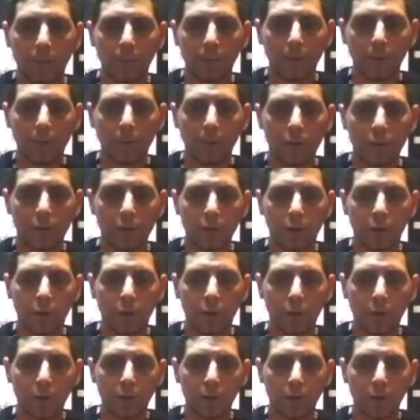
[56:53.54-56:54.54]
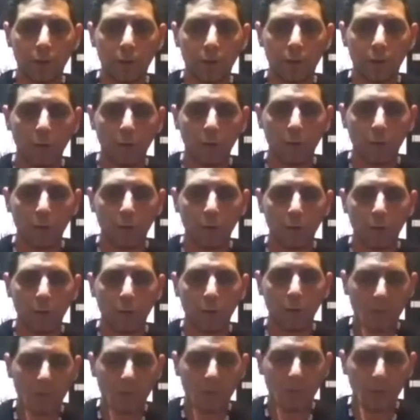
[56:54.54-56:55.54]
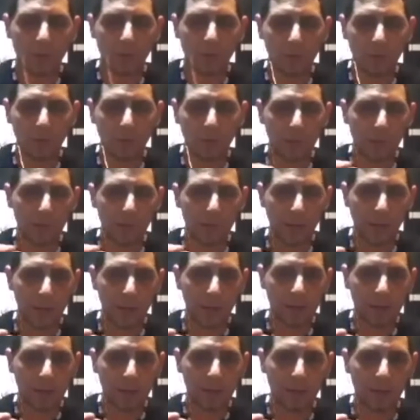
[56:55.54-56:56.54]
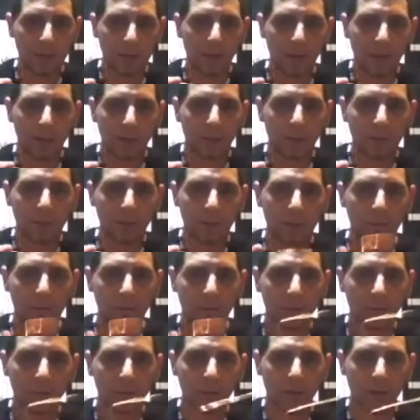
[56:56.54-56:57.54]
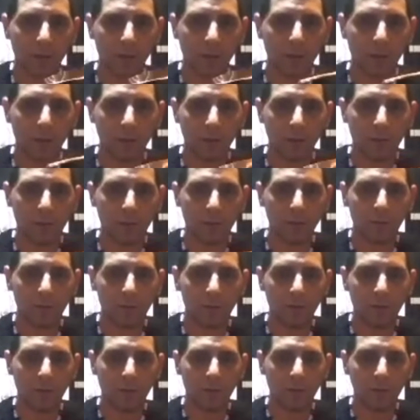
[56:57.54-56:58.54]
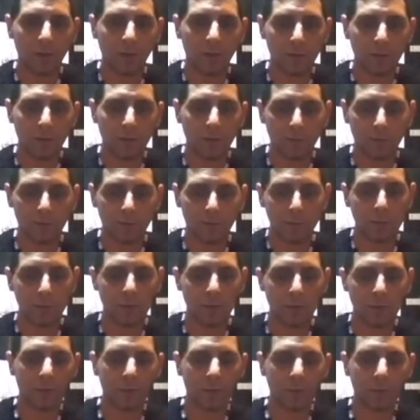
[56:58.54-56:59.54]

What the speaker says: So that's why you're finding balance in here with all of the infinity, okay?